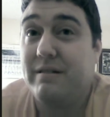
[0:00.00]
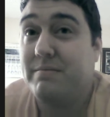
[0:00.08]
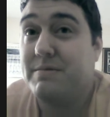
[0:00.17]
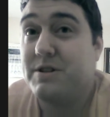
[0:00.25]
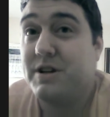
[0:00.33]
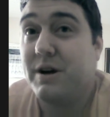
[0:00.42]

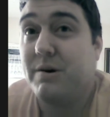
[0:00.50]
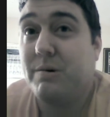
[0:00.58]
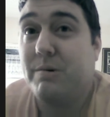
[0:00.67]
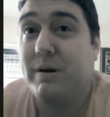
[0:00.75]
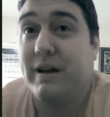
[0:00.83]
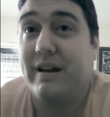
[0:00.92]

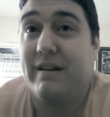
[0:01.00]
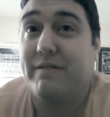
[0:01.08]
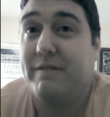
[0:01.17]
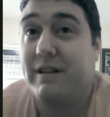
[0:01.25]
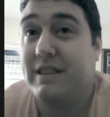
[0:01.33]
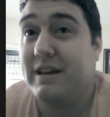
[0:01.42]
show and if
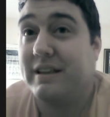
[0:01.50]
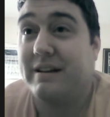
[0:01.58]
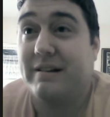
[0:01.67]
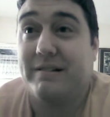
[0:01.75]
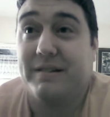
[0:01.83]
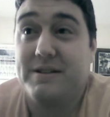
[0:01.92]
we think
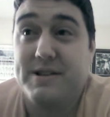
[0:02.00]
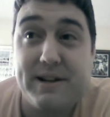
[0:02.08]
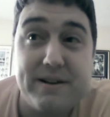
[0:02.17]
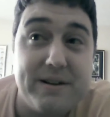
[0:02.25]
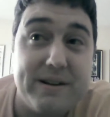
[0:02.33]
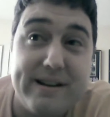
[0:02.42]
they're legit
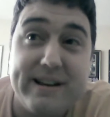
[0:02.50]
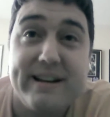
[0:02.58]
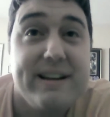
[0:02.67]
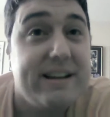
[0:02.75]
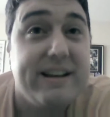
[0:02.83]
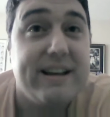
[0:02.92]
or not.
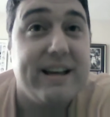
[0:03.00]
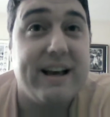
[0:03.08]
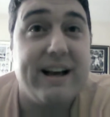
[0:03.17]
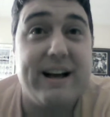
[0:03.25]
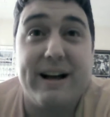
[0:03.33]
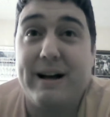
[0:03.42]

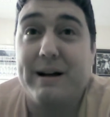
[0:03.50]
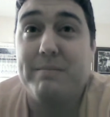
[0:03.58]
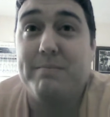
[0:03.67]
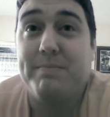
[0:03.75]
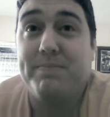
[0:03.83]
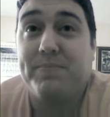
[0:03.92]

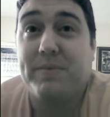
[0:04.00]
Um,